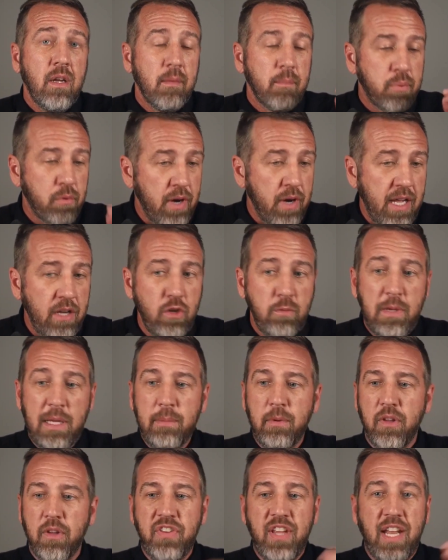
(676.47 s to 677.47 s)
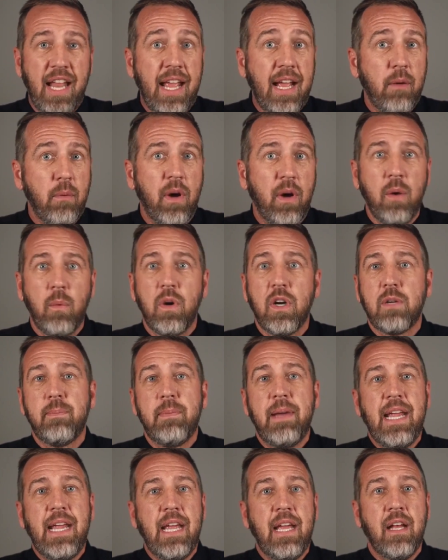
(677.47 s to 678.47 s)
brand new people who said, hey, I want to work with
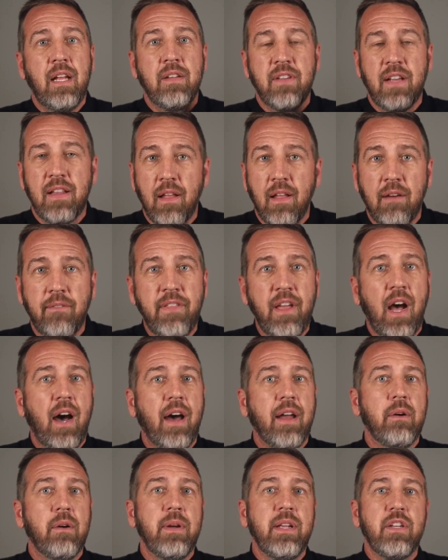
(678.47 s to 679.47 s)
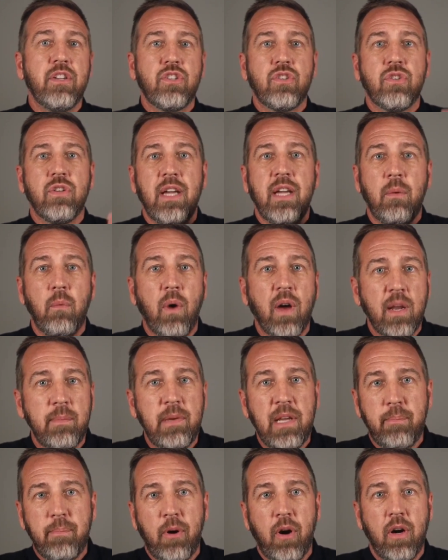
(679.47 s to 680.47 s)
my hands. I love the auto industry. I want to
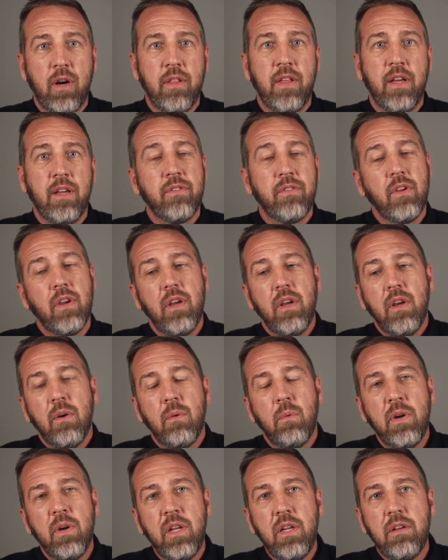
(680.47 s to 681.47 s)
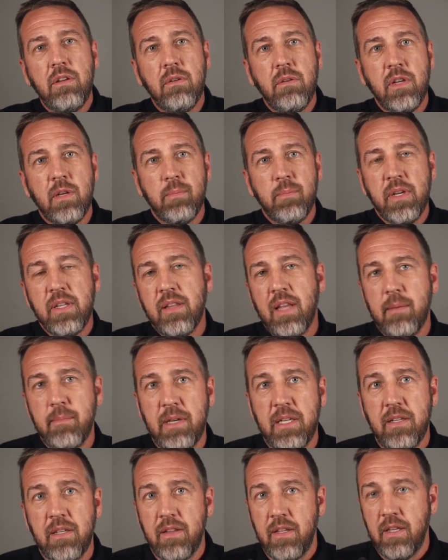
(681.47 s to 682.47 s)
be a part of this. What are you doing to bring them
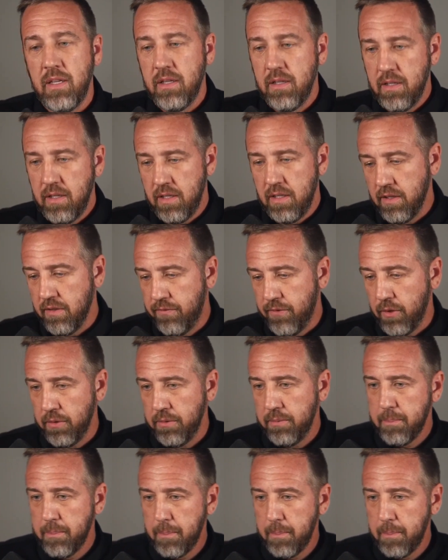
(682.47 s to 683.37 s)
into the fold?